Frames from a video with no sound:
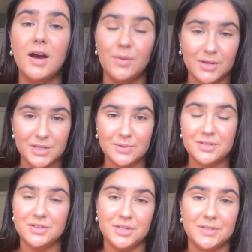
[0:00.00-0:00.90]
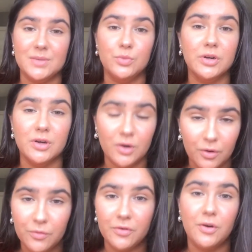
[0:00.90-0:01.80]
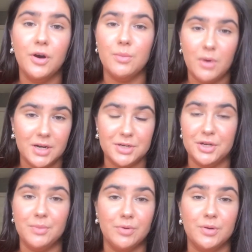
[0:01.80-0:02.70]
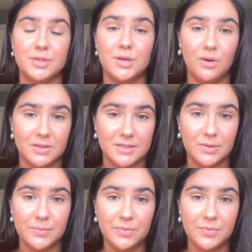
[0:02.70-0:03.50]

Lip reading: I want to introduce a more overall monitoring approach also.